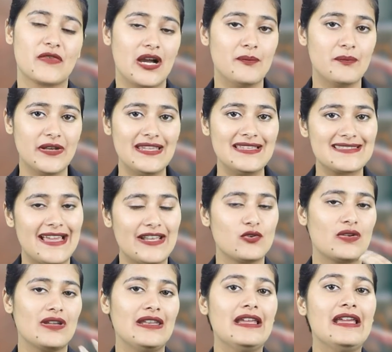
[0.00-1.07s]
companies that
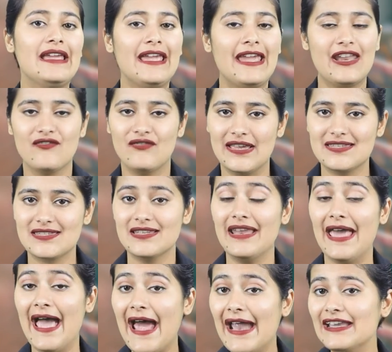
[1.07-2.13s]
you can invest in
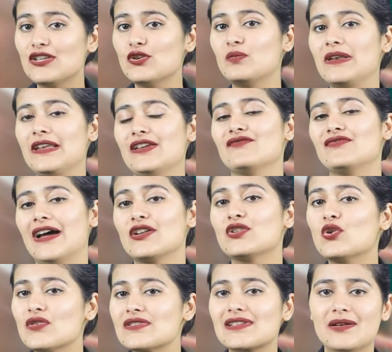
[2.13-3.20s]
and you believe that
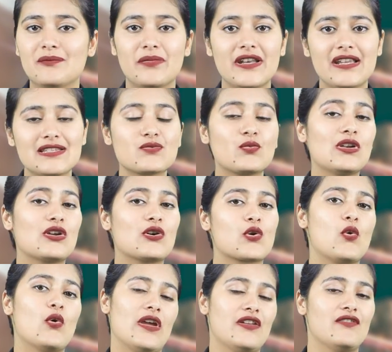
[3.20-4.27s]
those companies will
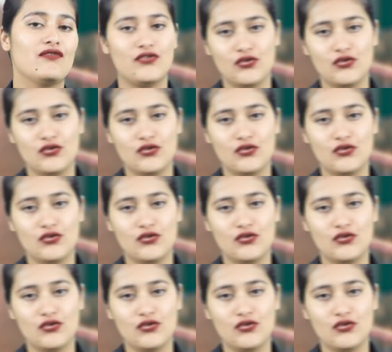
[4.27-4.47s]
grow in